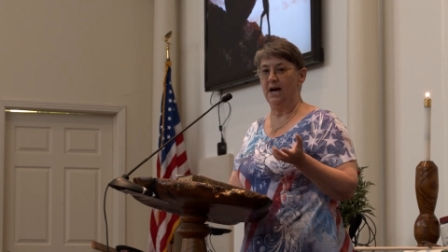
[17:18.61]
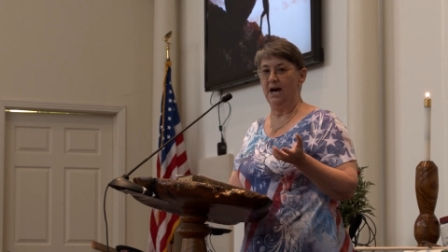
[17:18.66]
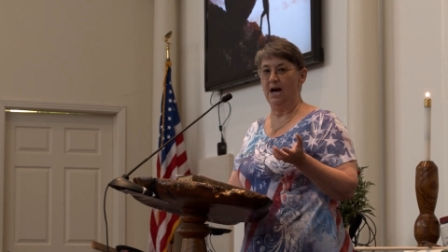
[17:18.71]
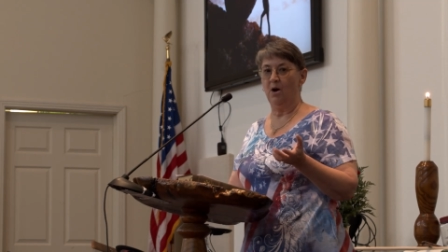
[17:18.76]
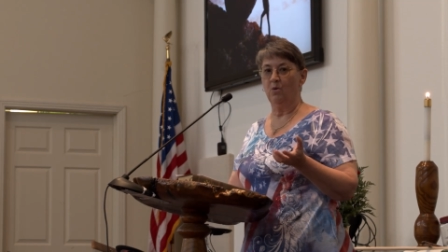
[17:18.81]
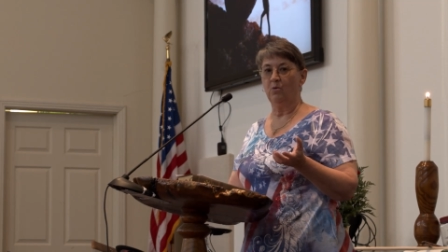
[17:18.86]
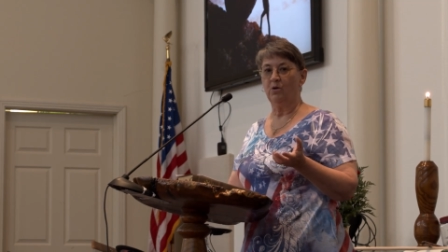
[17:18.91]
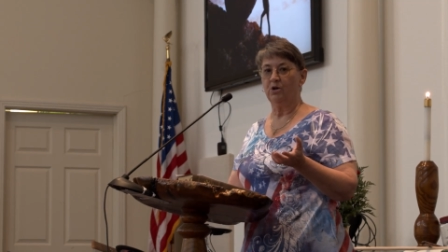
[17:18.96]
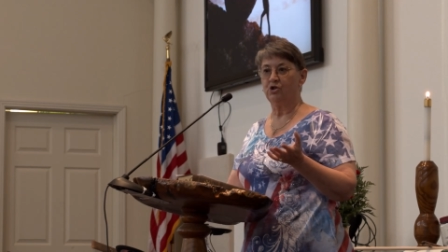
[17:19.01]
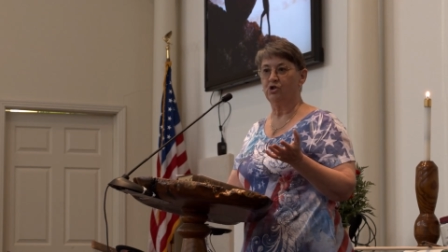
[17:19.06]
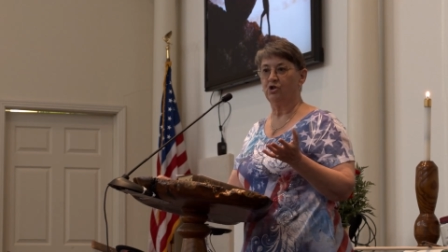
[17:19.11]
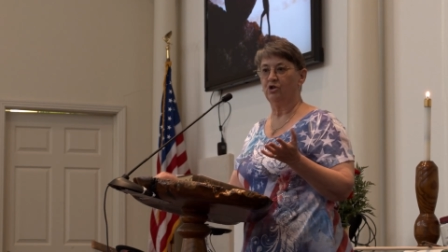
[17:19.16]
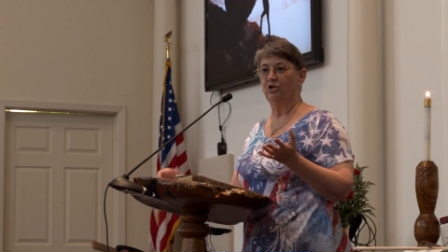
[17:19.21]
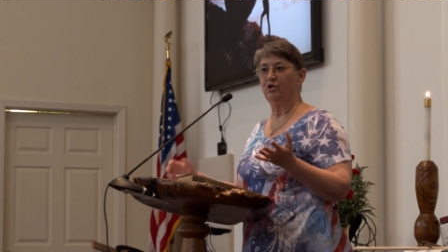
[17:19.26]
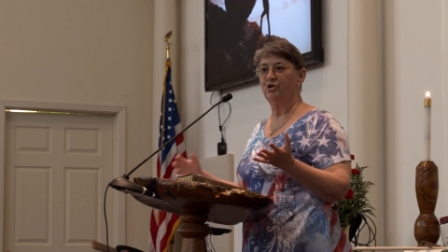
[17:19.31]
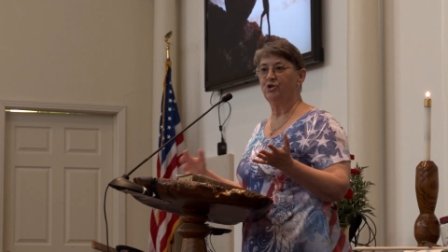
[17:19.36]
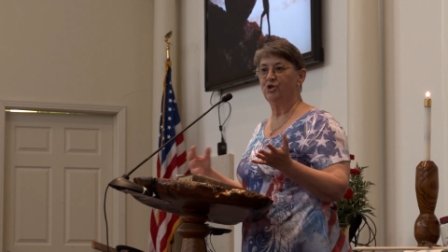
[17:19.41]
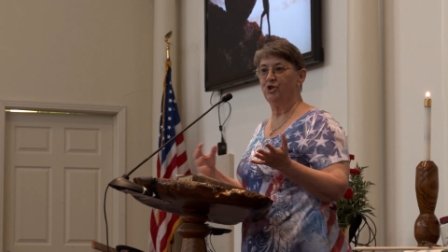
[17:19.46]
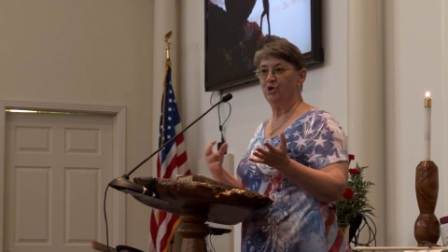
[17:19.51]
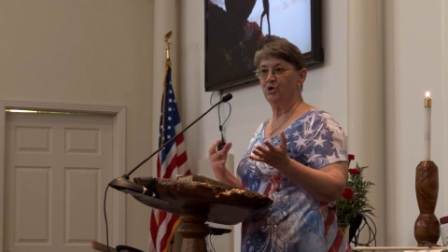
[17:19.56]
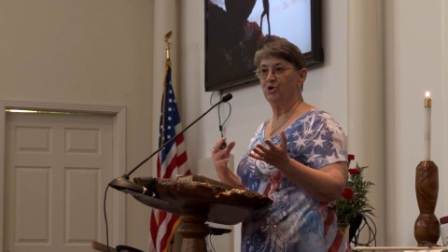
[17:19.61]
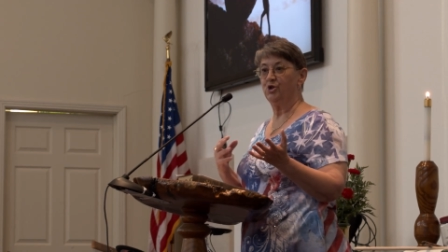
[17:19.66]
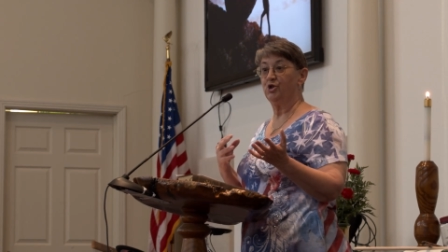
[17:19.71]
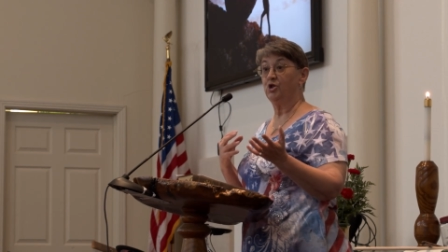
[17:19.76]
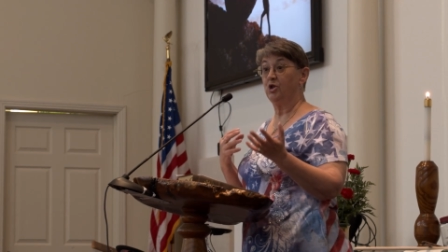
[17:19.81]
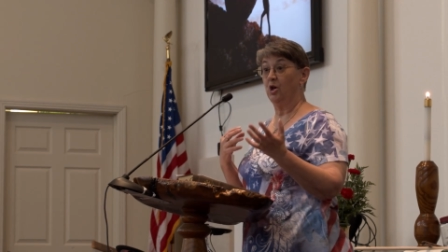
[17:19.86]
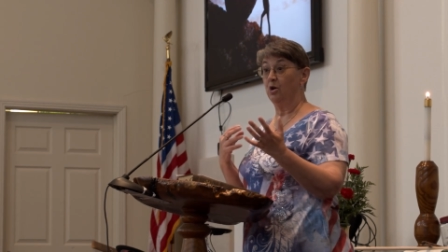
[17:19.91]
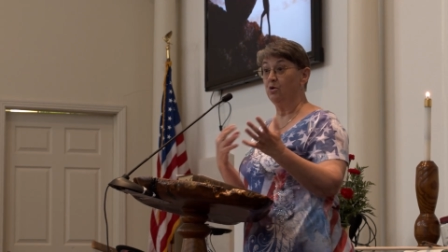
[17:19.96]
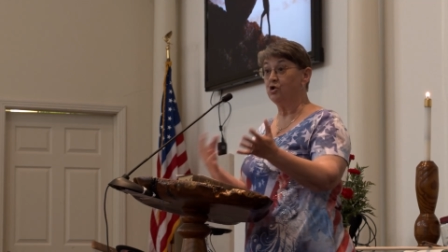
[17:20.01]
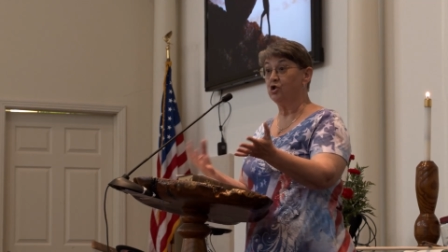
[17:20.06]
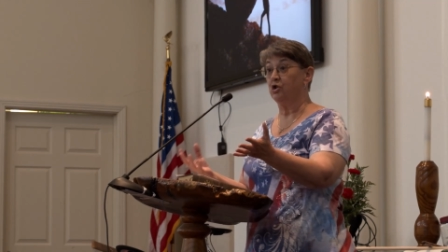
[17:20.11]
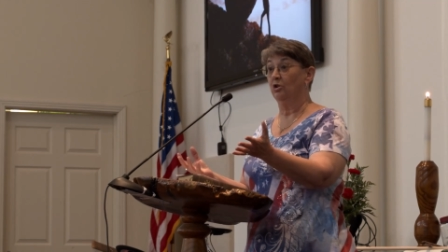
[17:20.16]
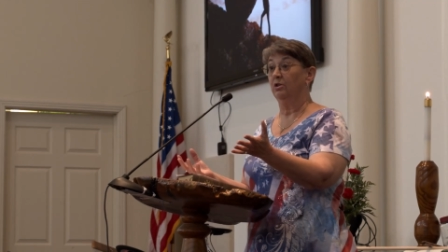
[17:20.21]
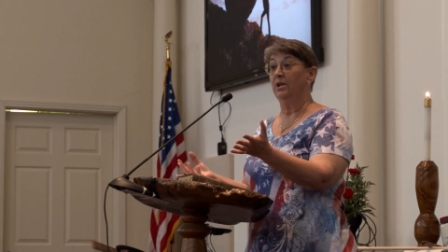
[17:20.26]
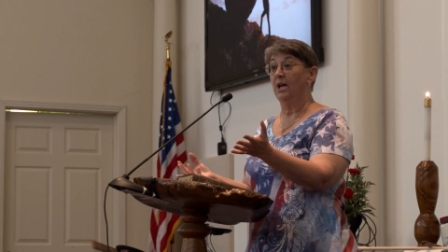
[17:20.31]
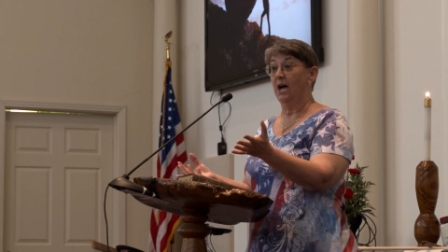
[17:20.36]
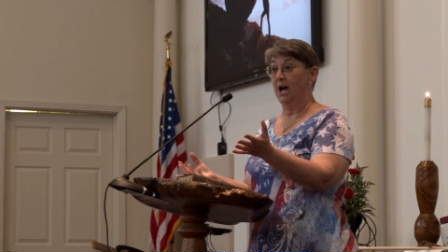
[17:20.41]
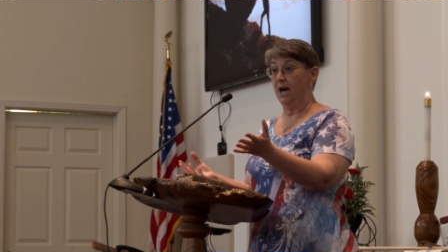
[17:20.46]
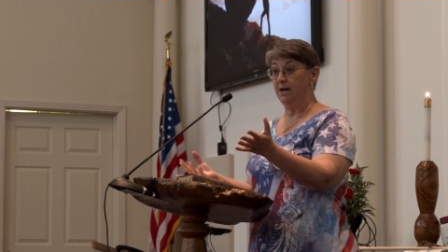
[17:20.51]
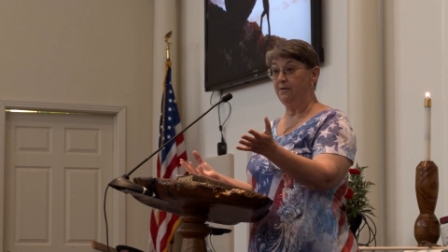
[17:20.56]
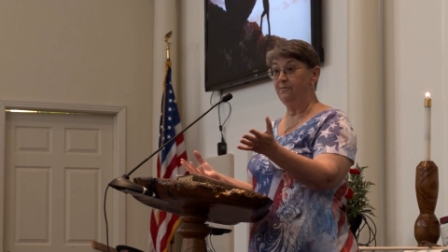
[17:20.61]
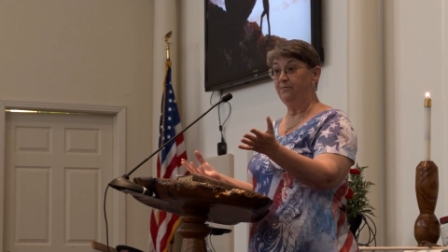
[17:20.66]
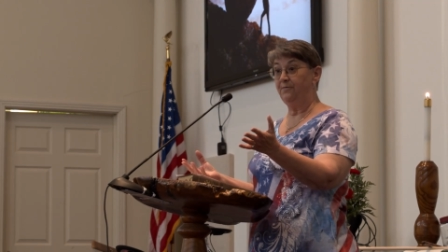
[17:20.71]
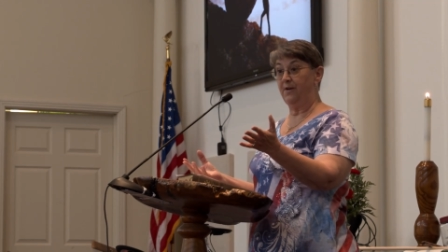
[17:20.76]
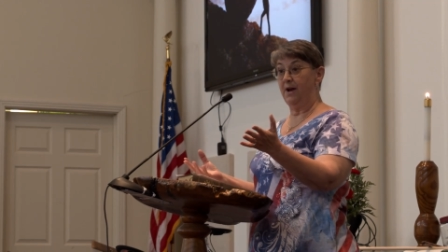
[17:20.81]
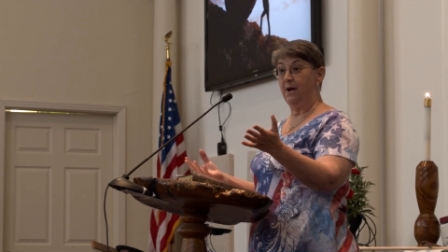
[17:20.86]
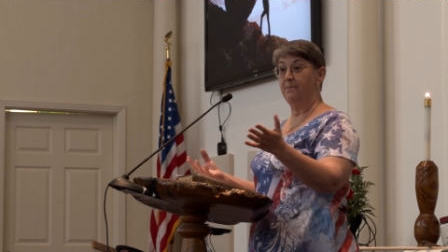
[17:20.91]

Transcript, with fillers: our church's social life